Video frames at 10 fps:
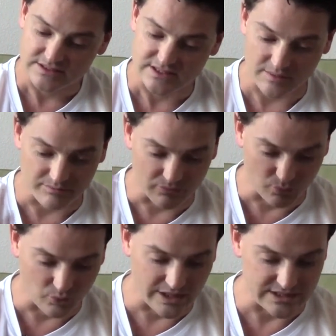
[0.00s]
some
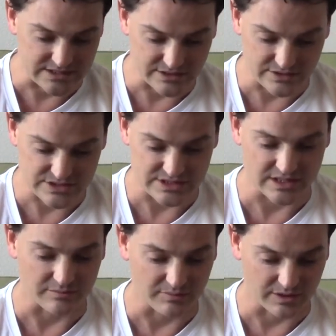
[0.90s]
ways there's
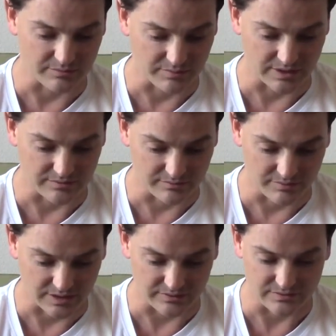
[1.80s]
sin, but
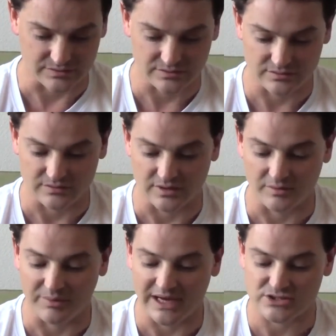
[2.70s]
the
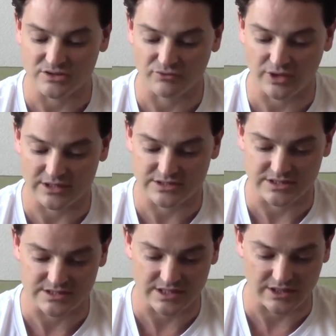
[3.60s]
compassion of Christ
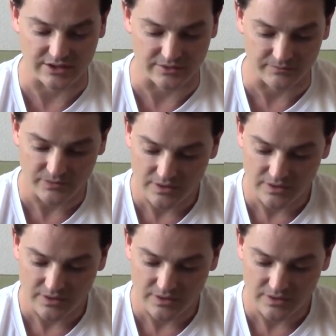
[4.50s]
is there.